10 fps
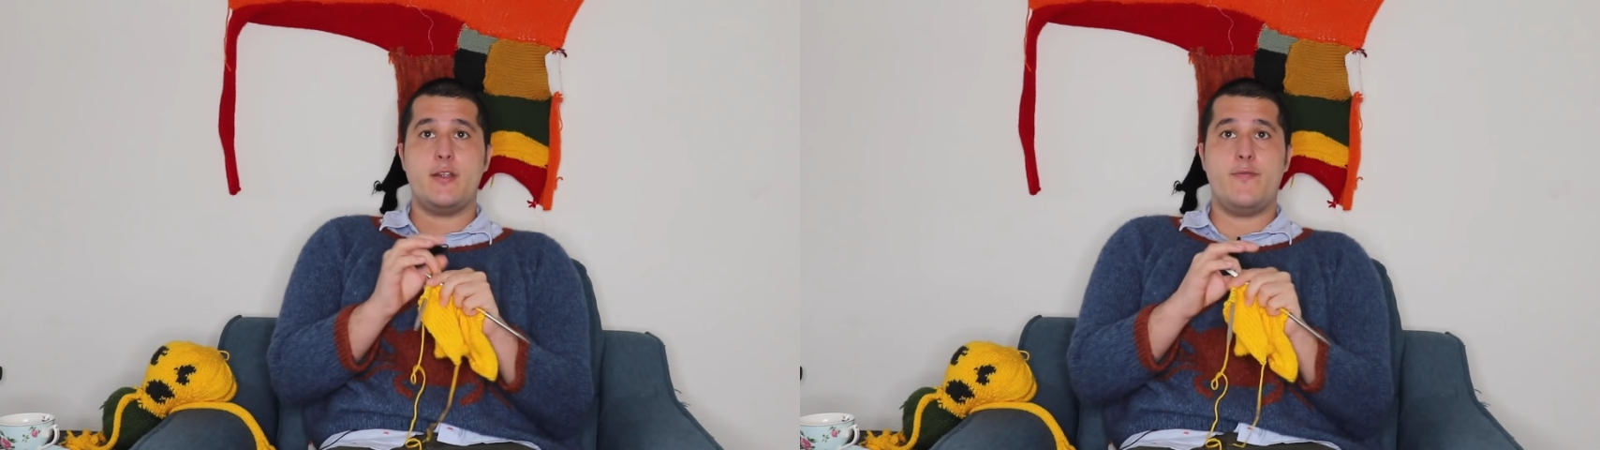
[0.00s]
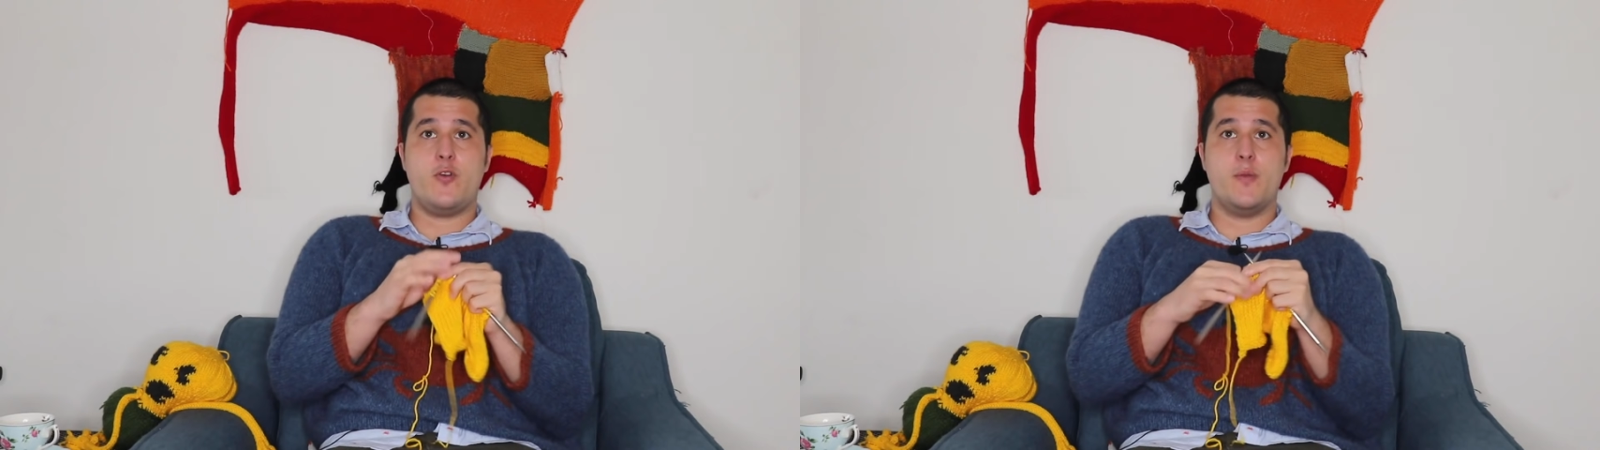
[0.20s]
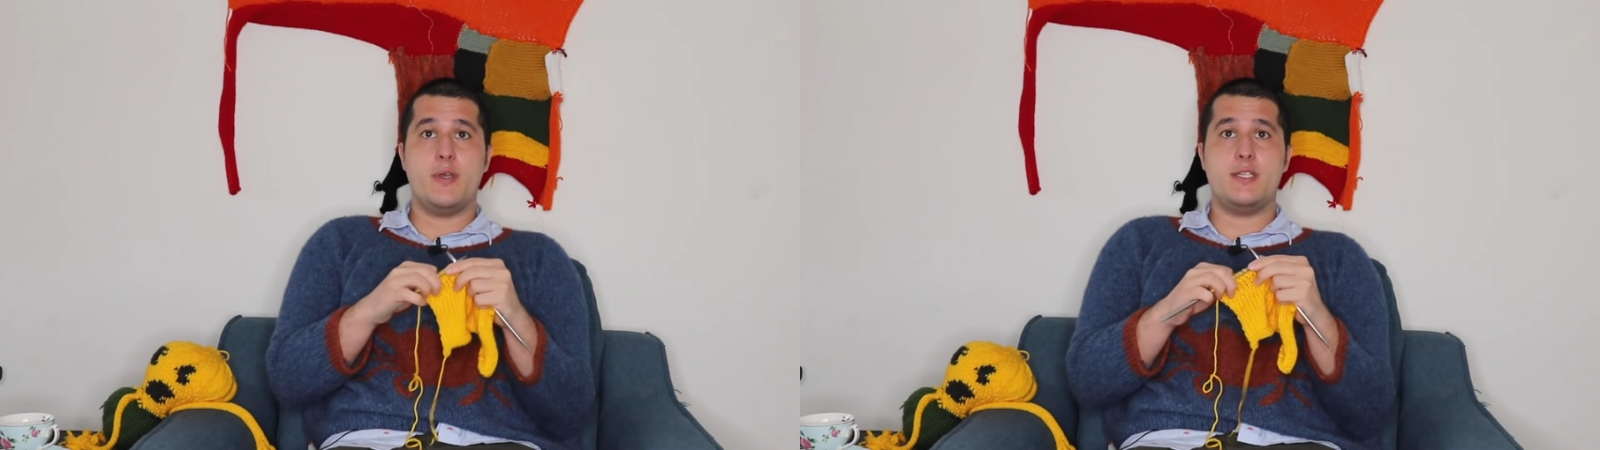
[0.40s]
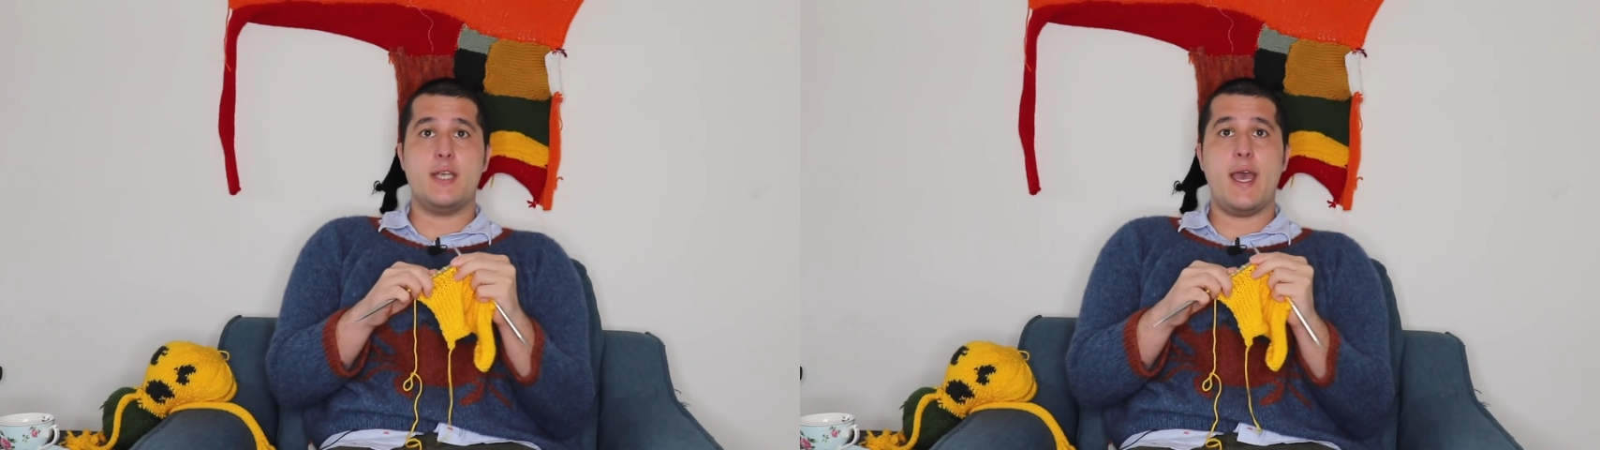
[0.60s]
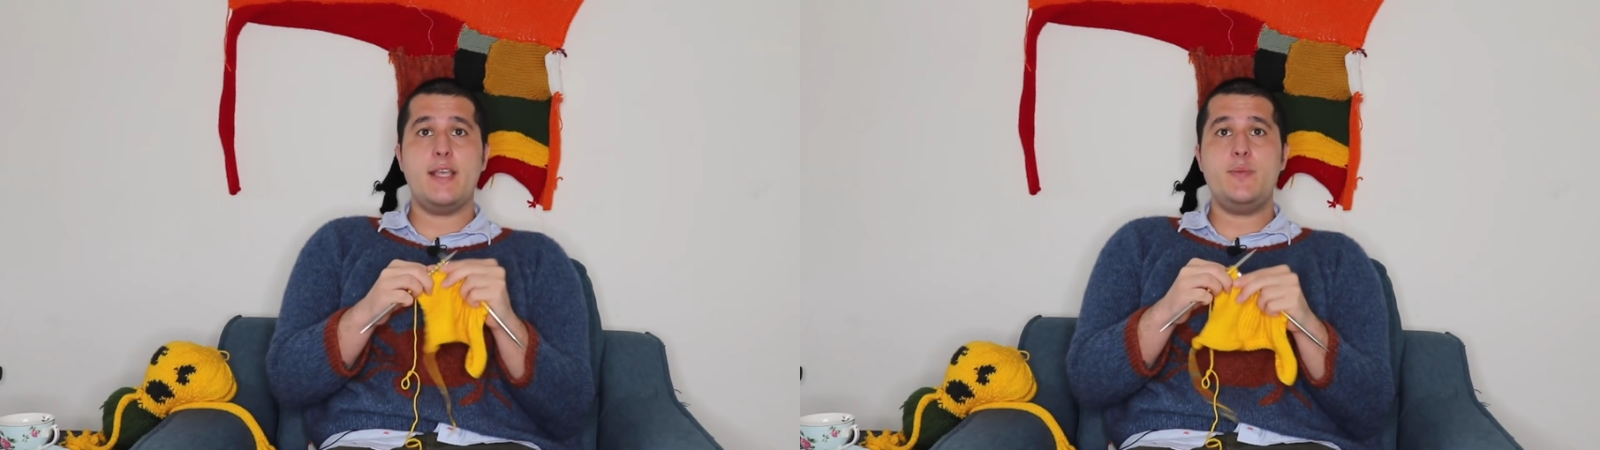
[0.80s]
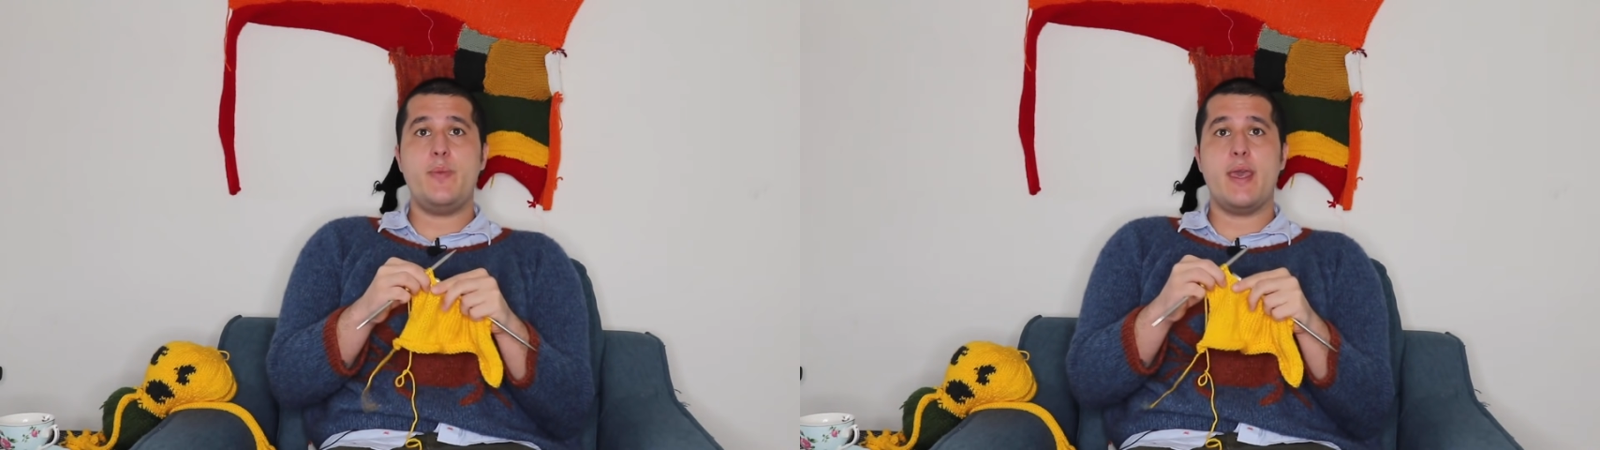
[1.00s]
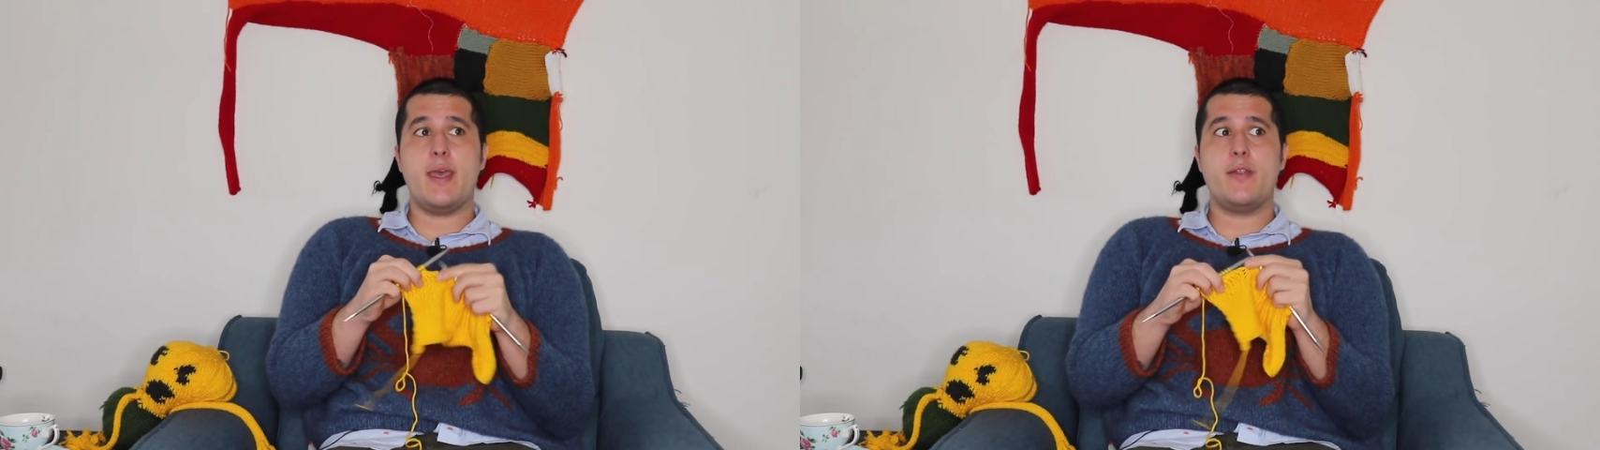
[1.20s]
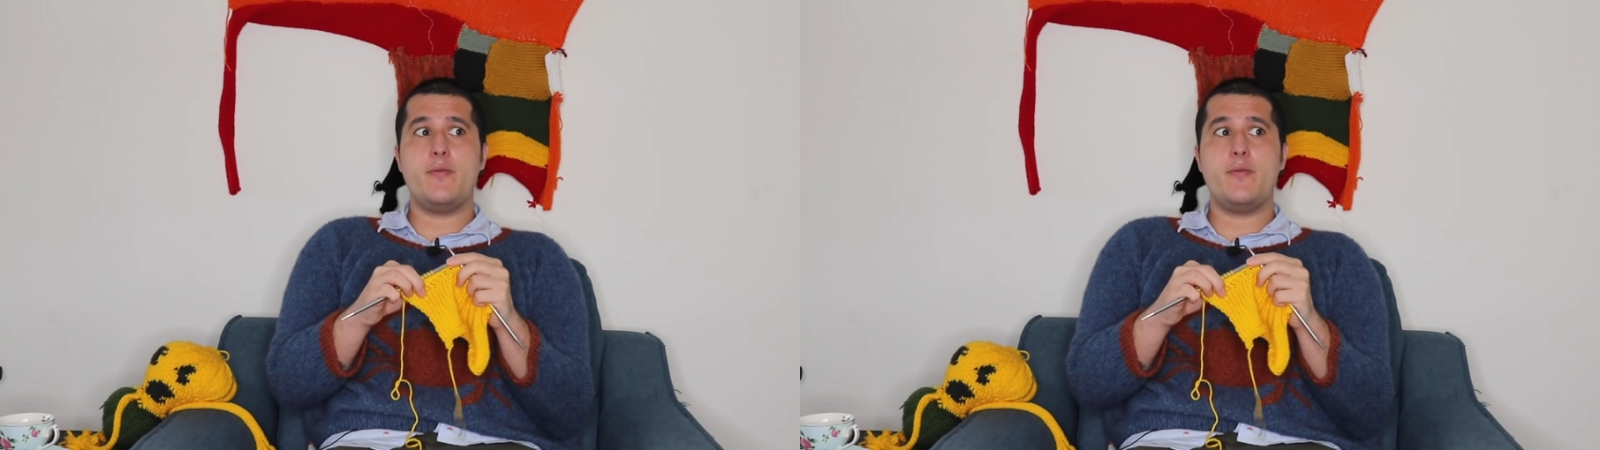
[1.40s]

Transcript: to form a jazz band,